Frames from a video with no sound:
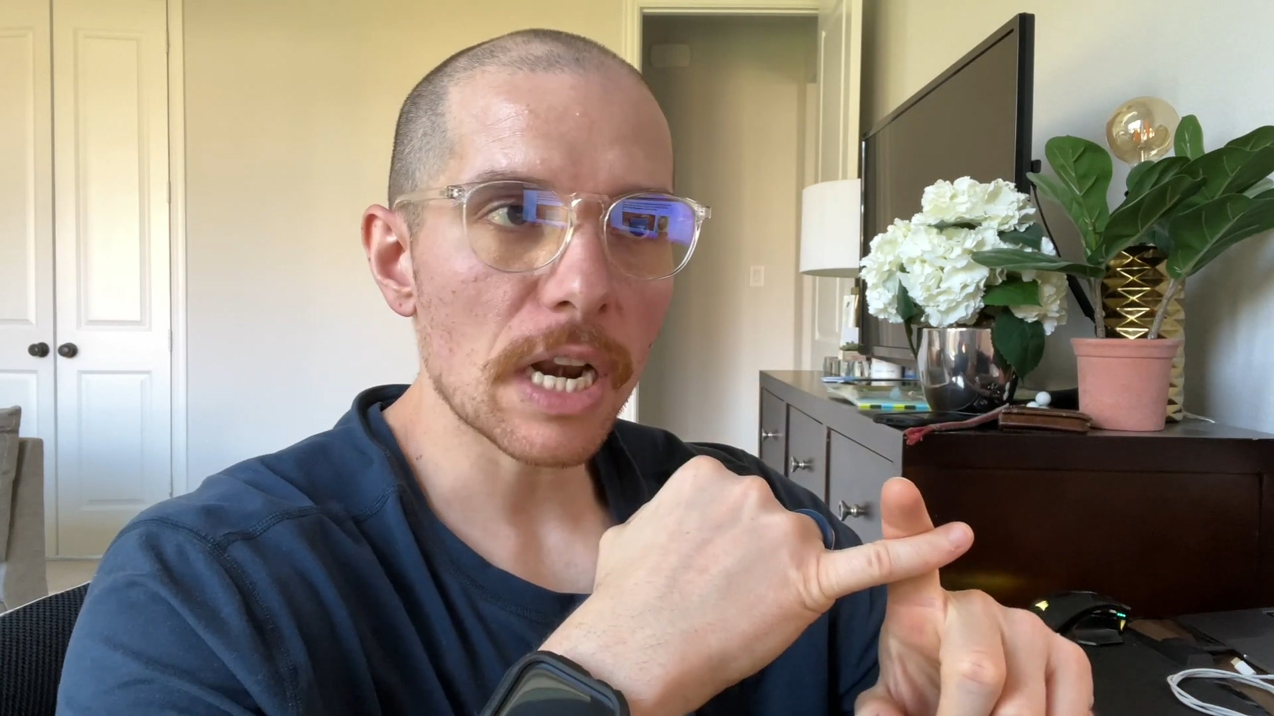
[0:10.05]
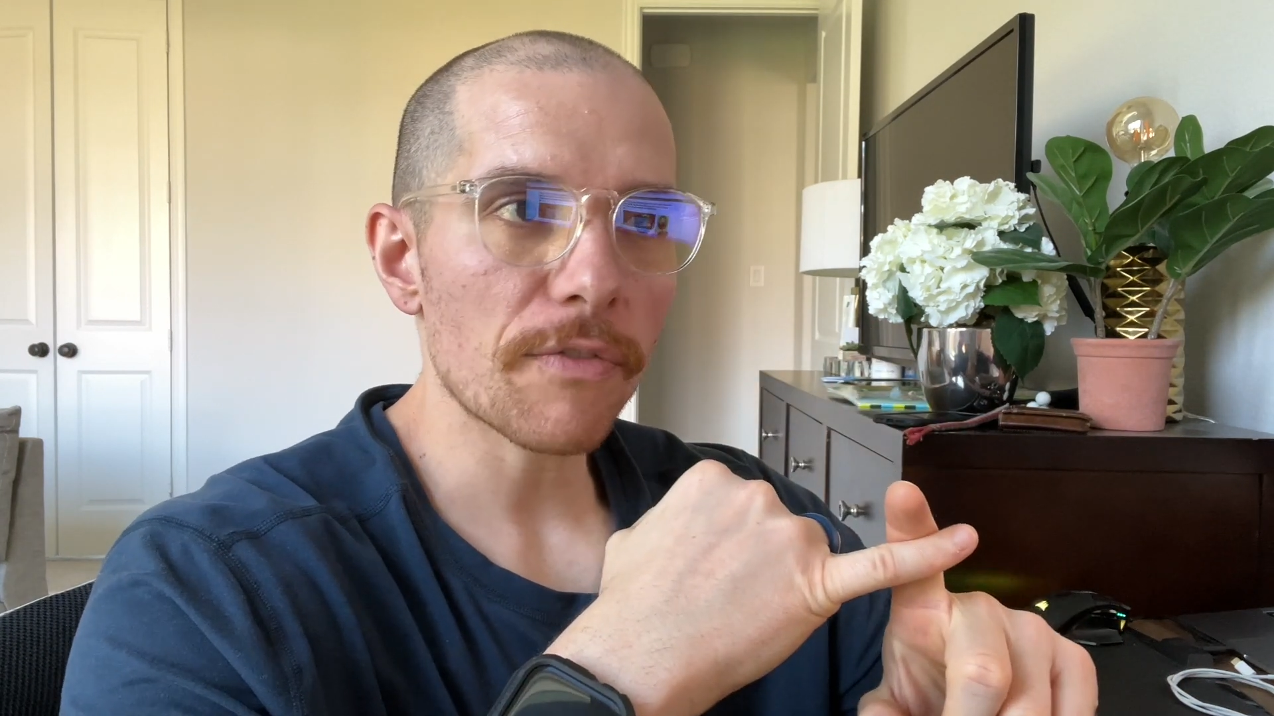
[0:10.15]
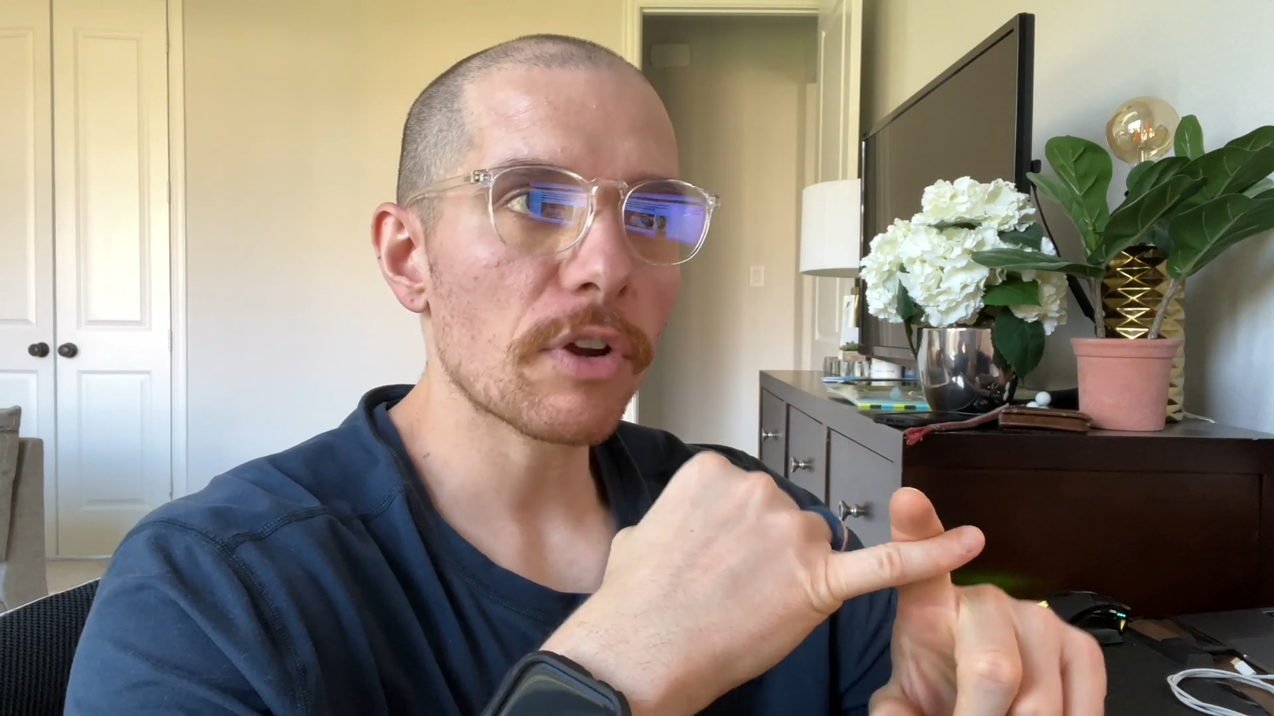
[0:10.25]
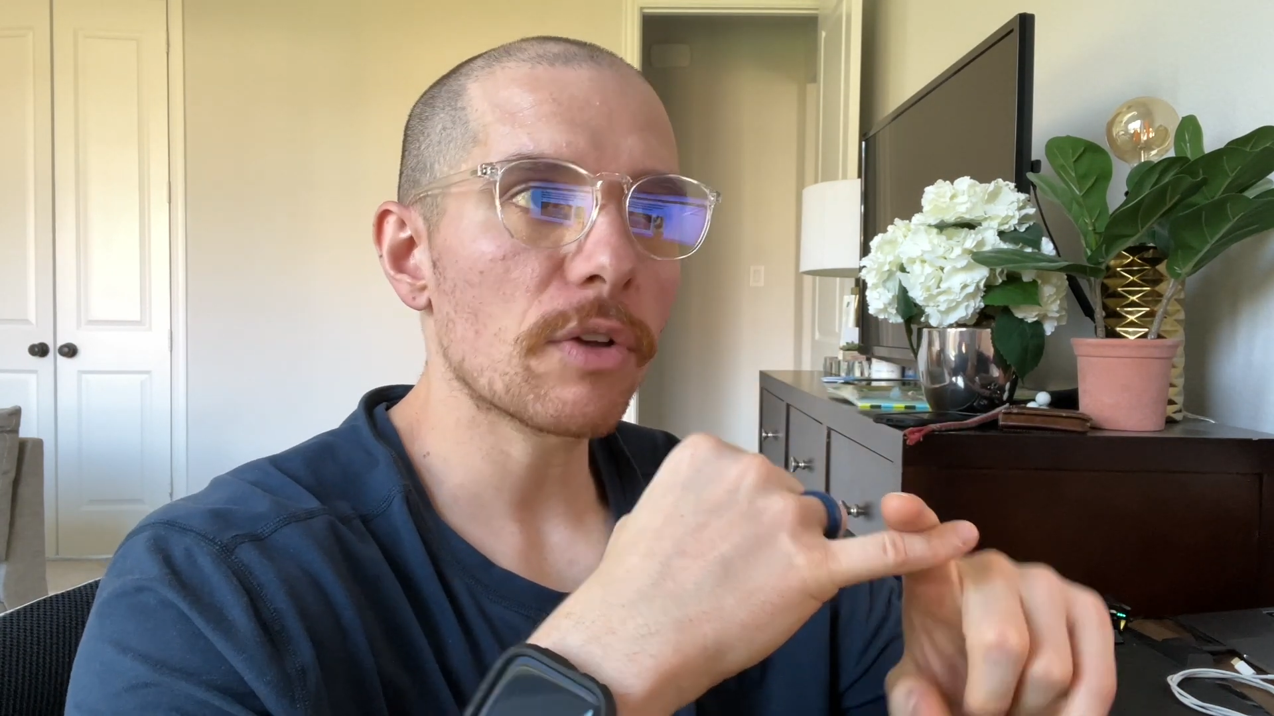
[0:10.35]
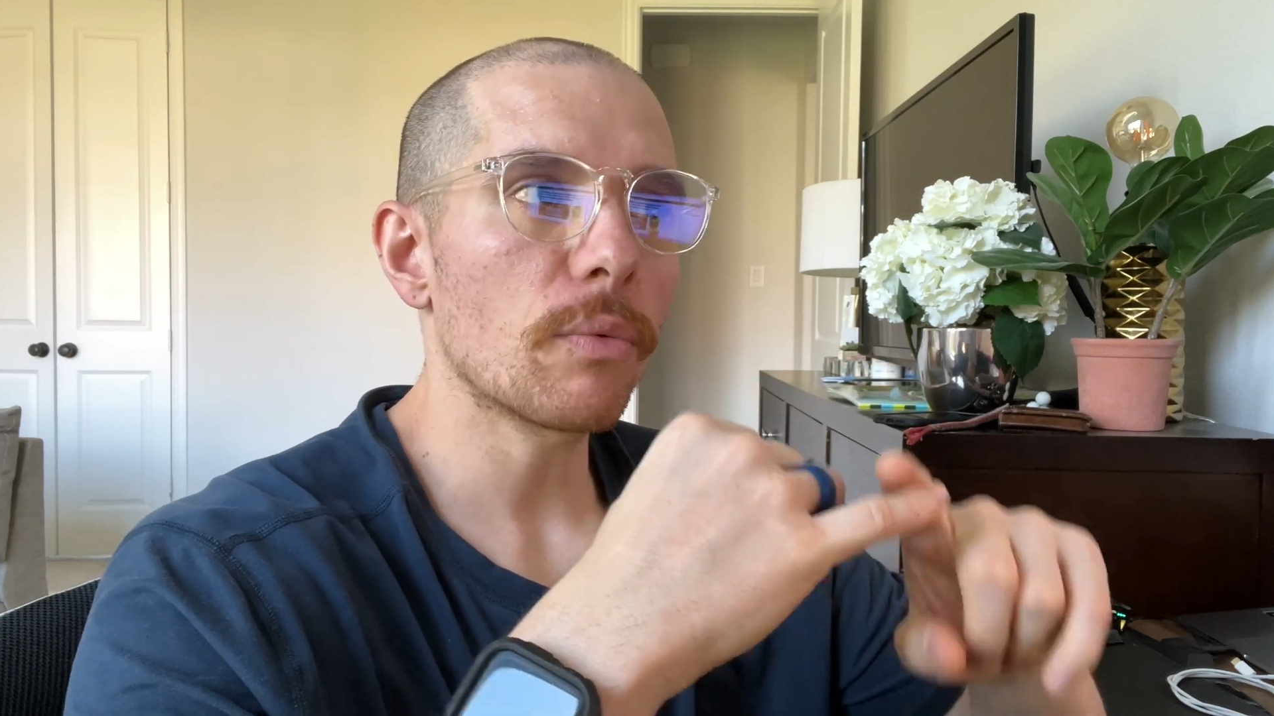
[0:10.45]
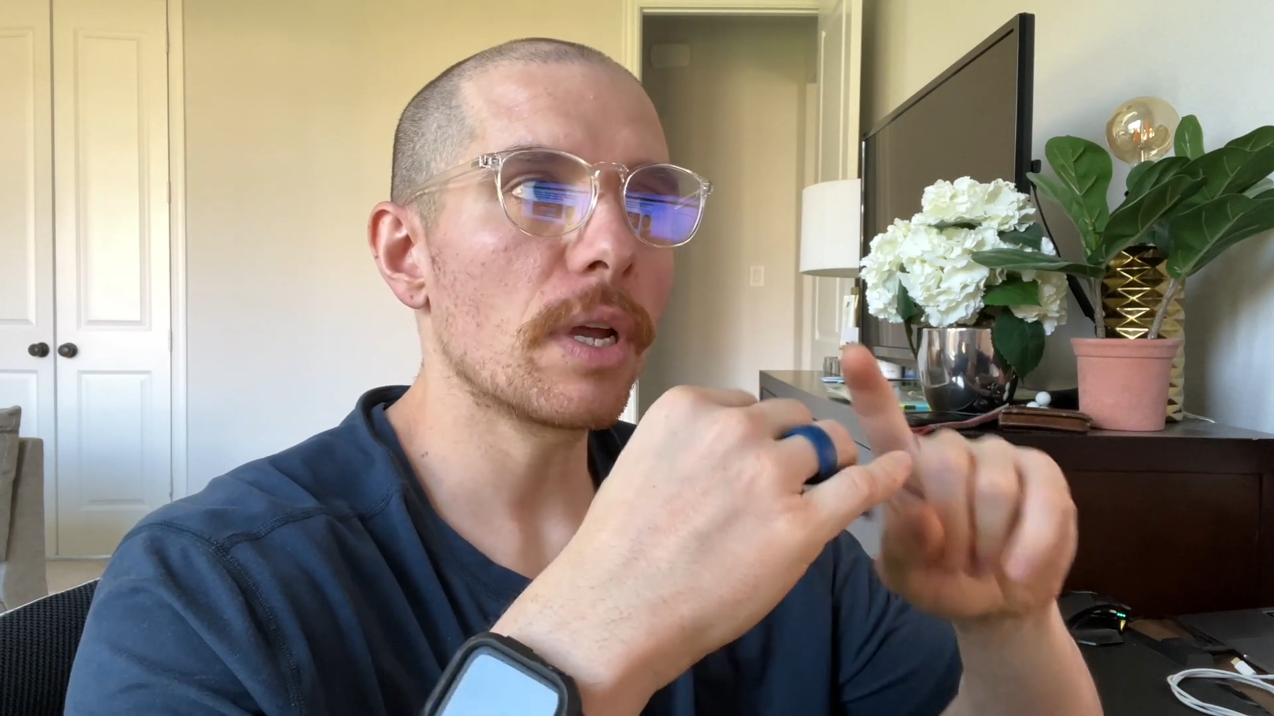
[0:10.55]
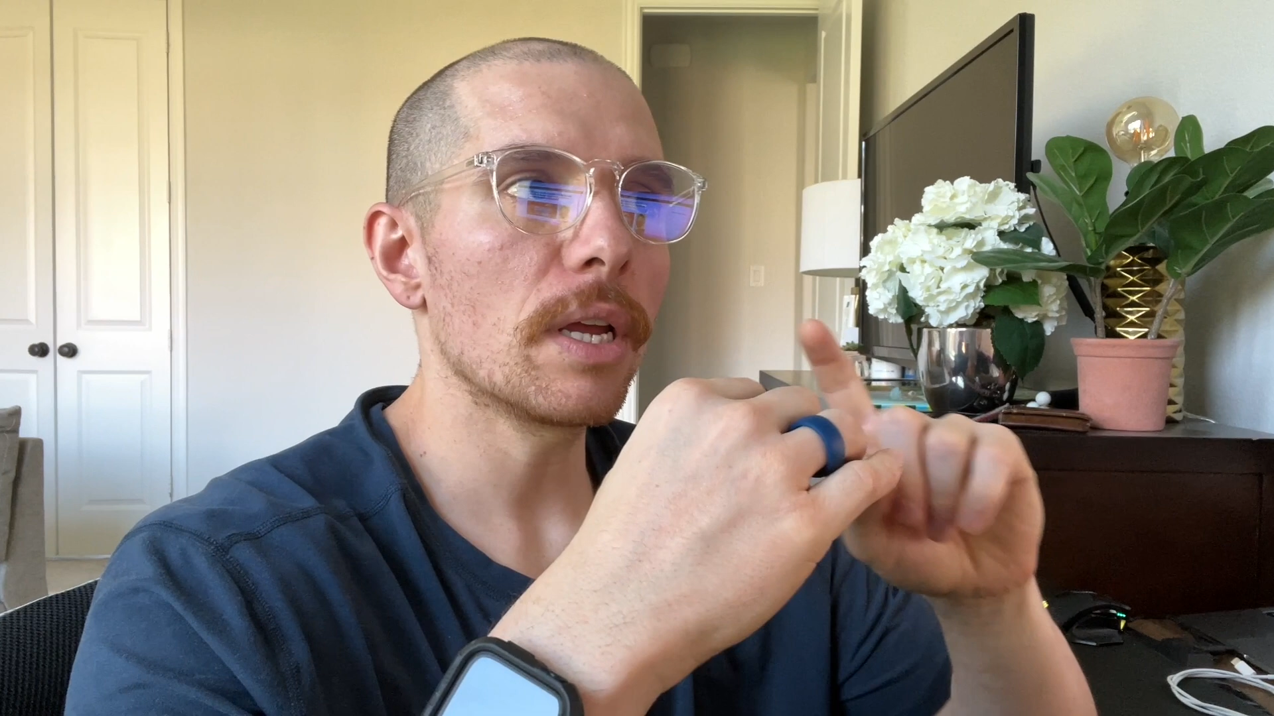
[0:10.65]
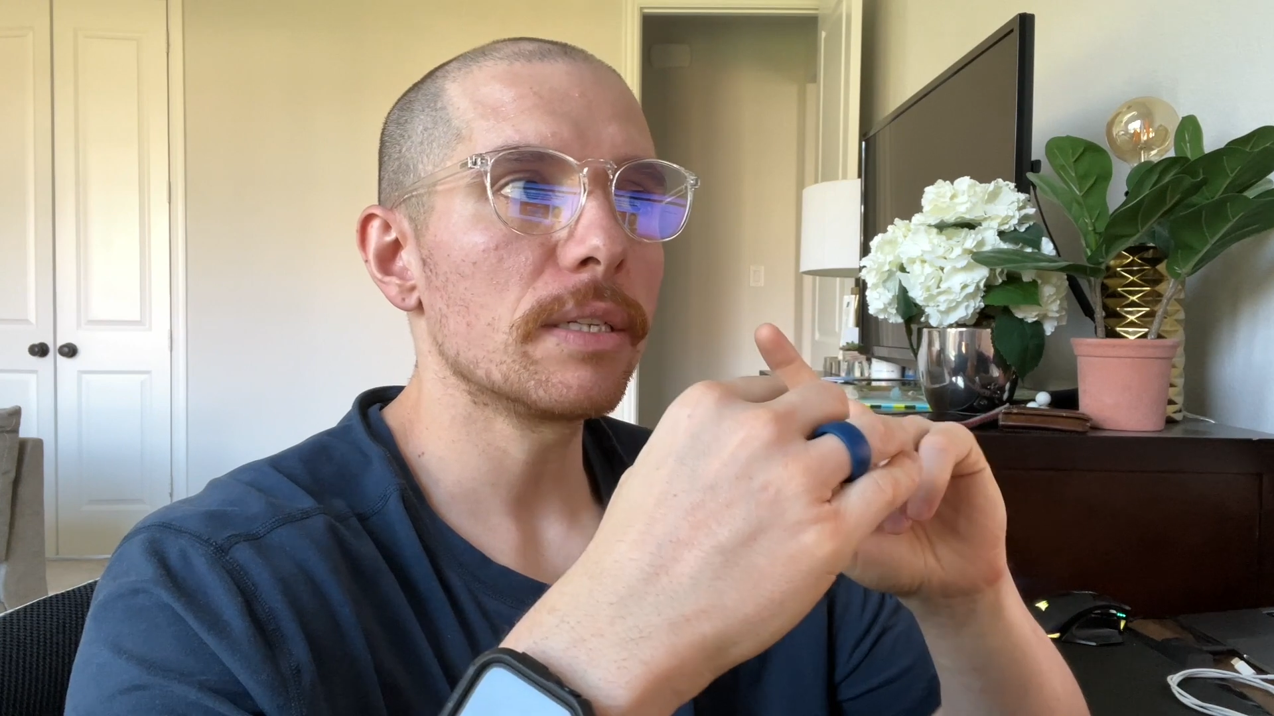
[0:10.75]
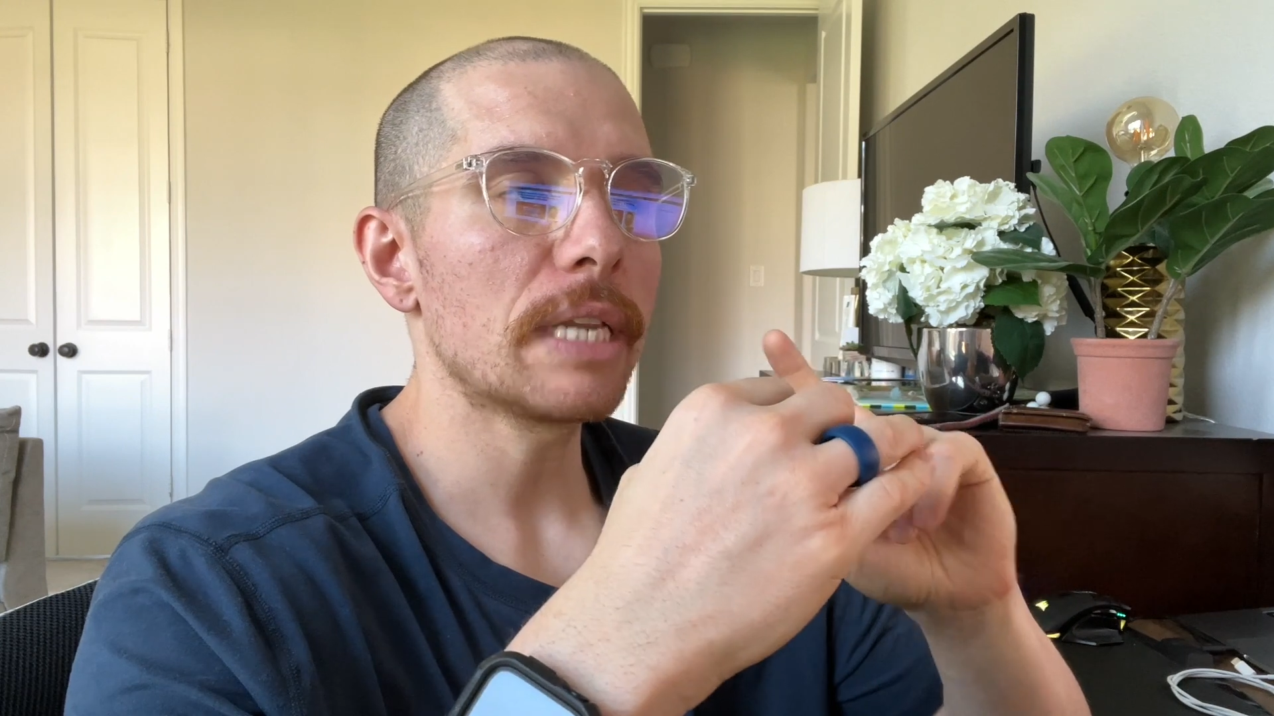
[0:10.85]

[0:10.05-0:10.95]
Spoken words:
I frequent,